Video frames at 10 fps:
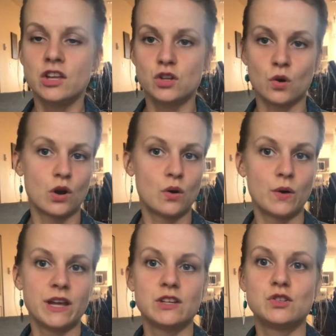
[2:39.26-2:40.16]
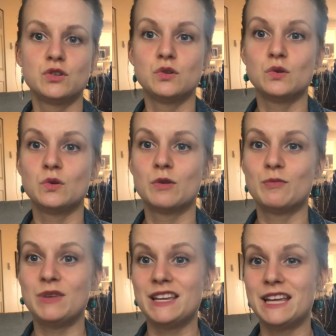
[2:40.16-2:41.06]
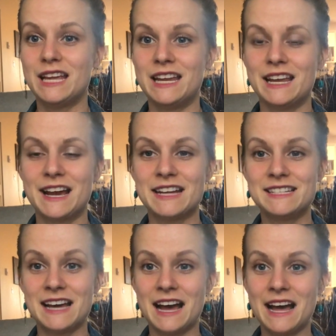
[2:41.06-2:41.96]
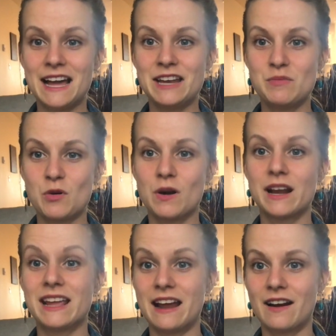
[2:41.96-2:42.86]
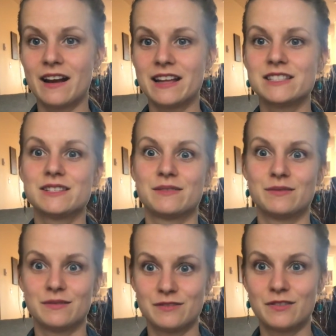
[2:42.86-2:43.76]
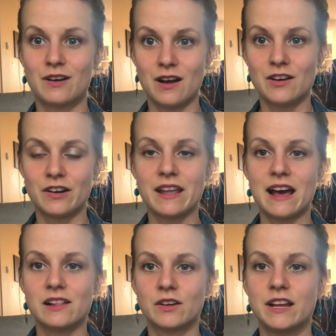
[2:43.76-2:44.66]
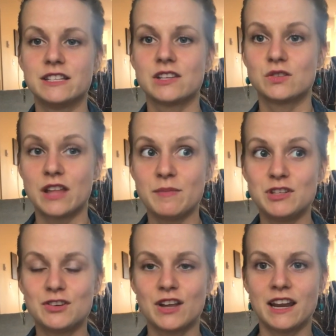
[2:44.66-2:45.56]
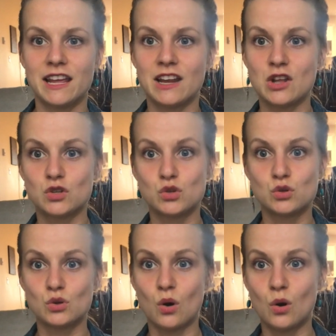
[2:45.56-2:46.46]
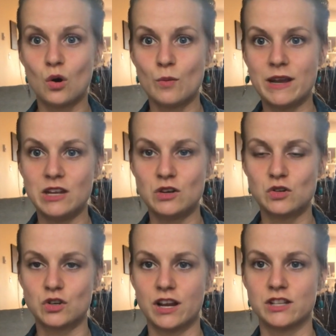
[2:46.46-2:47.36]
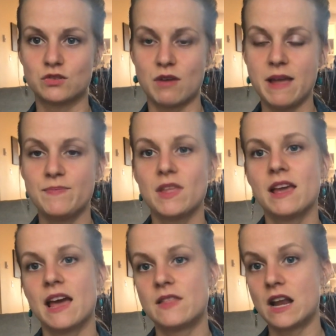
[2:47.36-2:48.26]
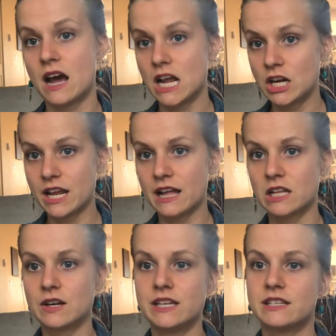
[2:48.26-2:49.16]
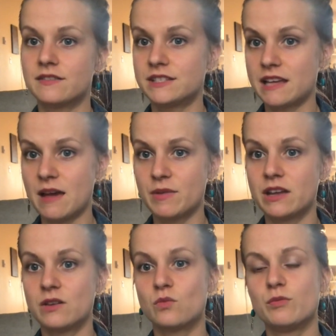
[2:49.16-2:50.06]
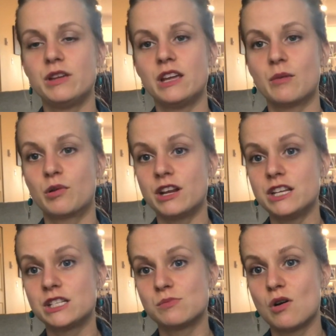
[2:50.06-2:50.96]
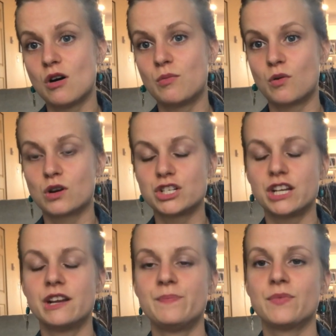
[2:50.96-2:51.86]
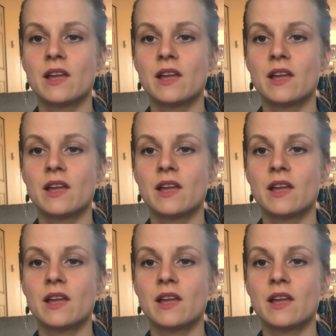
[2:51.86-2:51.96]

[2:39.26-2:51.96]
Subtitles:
you're going to be eating a ton more carrots for 100 calories. So that means you're getting in so many nutrients, right? And then 100 calories of salmon will be a pretty small portion.